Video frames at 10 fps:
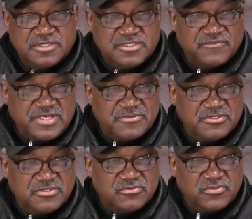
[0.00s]
different type of
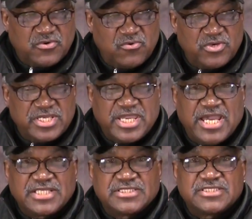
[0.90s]
little recording
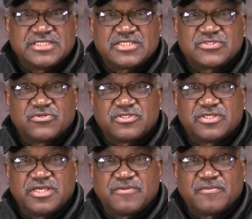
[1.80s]
gadgets and that sort of
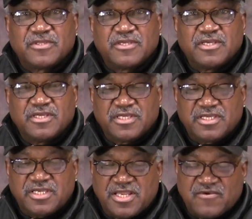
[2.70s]
thing.
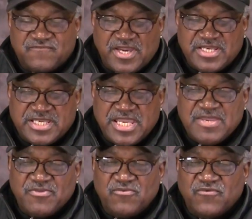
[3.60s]
And I finally
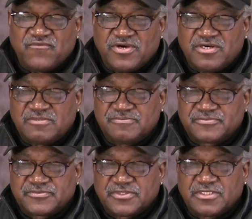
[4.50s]
came up with a
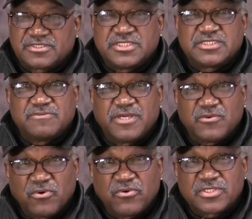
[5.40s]
system that
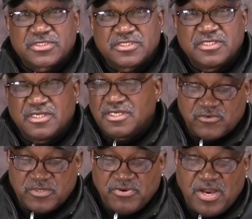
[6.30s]
works. The
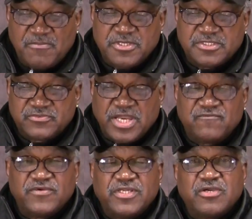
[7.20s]
only problem is we
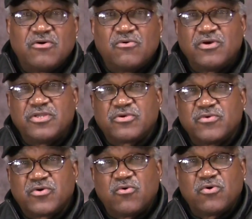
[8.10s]
got video, and you can
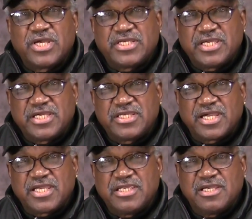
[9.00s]
record that day and
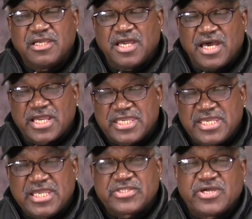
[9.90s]
night. I
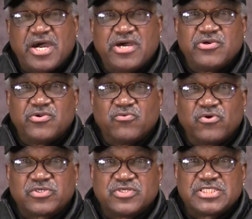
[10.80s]
can't get the audio to
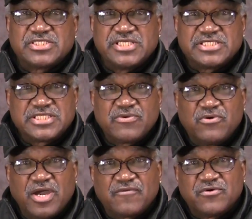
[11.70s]
work, so that's the next
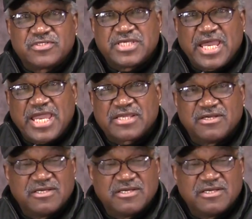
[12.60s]
thing we'll have to attack